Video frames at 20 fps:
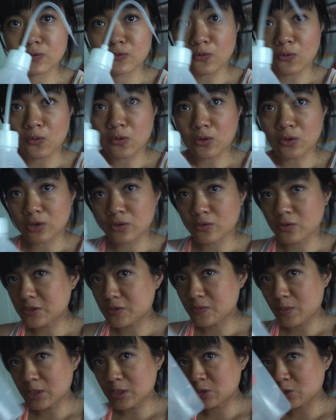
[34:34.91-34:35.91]
for
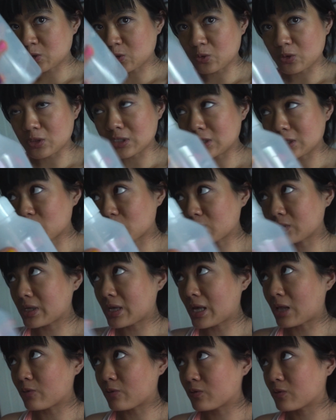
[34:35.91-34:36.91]
Christmas, so this is really
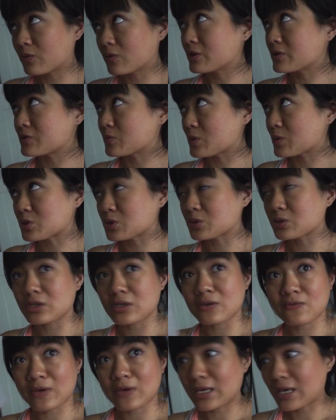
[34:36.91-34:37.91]
helpful,
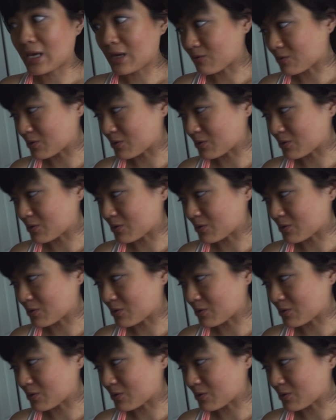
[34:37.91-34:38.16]
especially if I can't